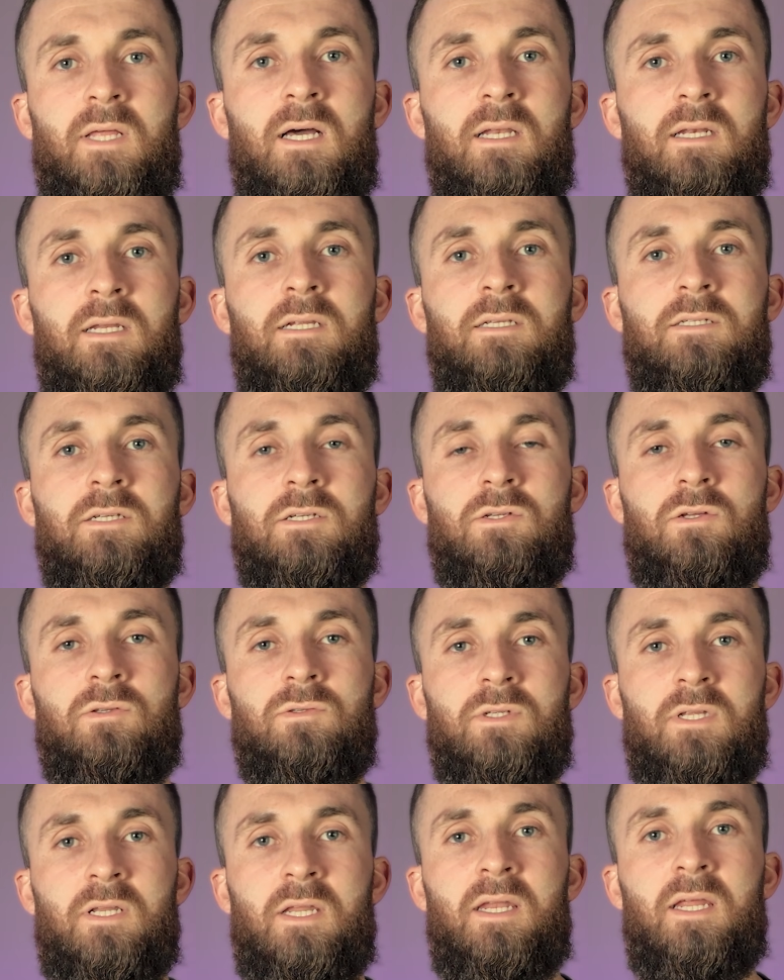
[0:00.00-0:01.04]
that leads us on
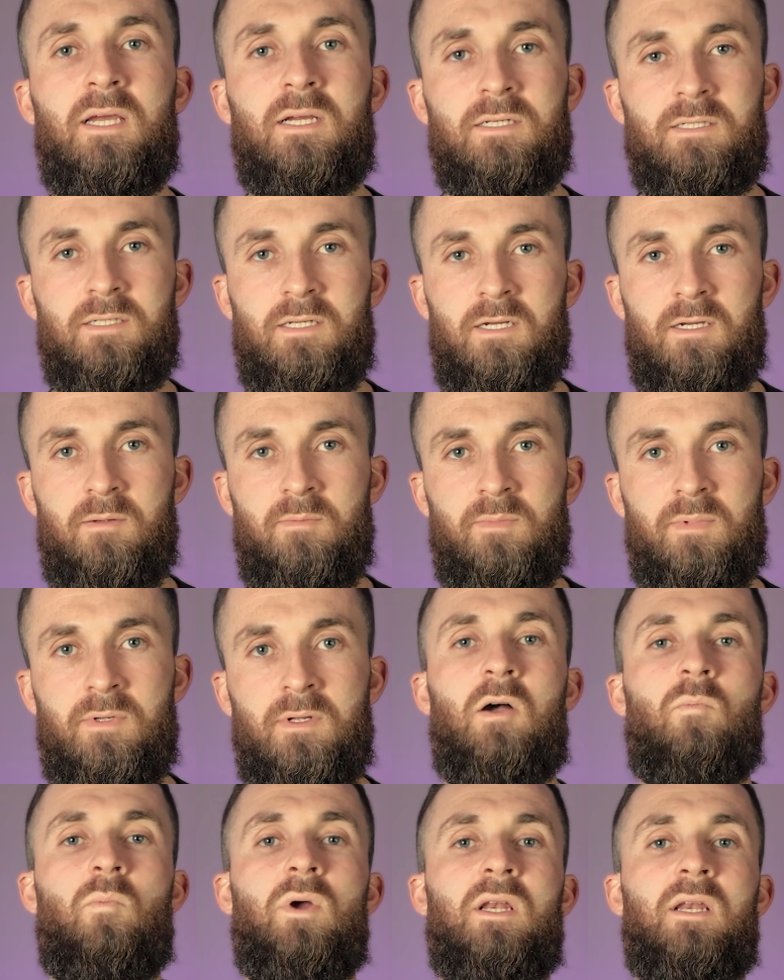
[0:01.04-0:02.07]
to the next step.
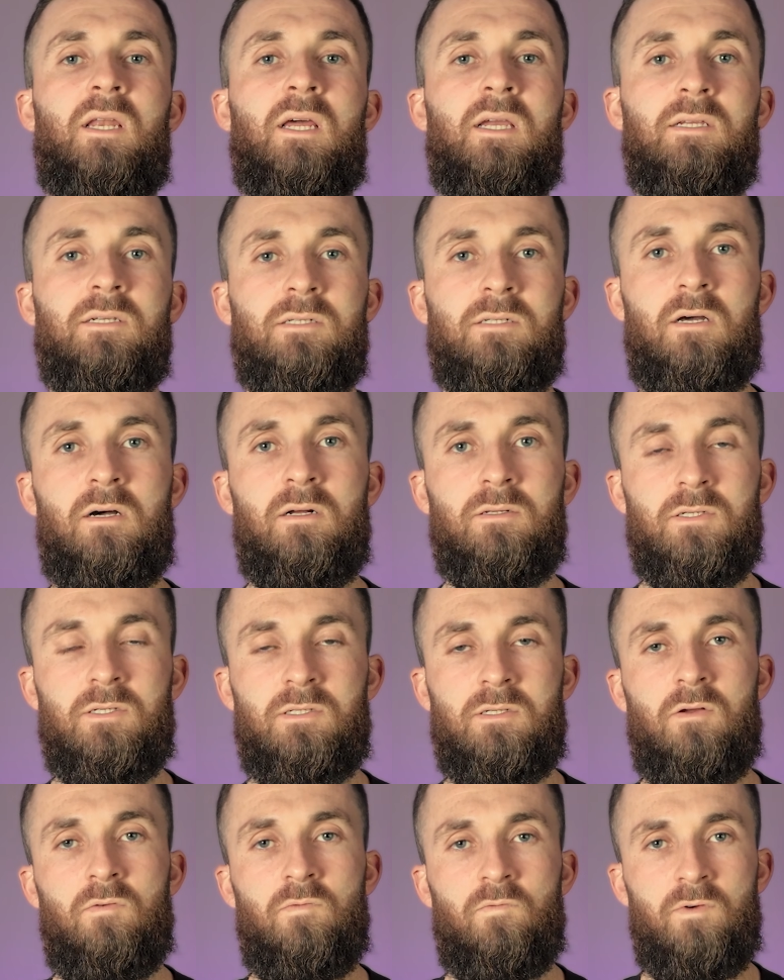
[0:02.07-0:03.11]
And when late starters
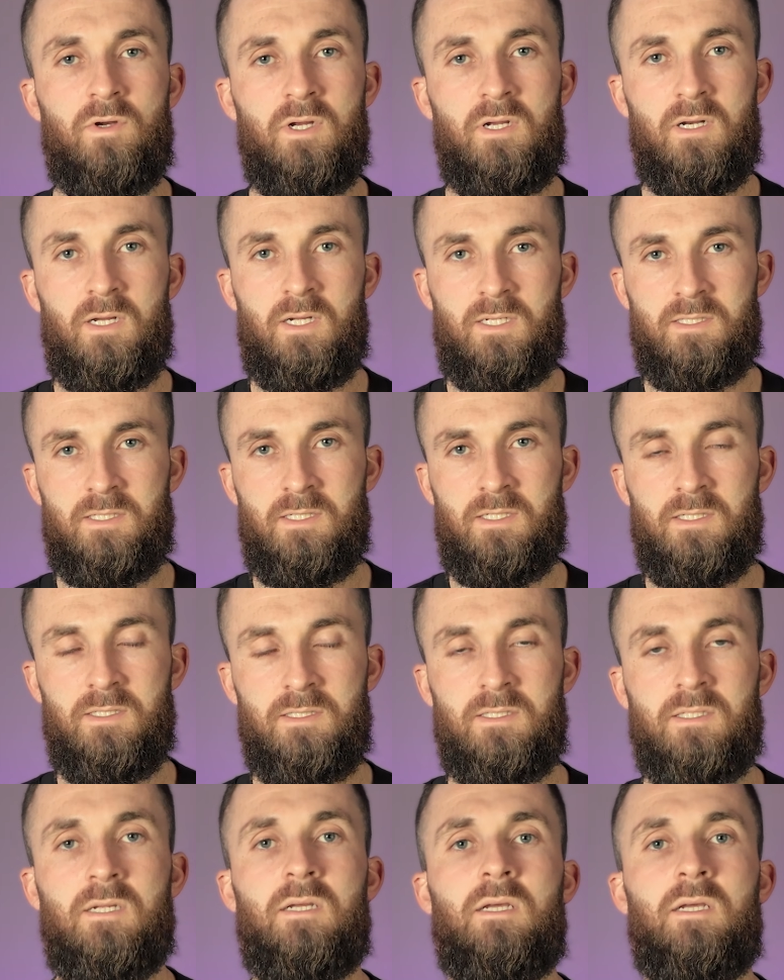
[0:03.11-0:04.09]
don't realise this,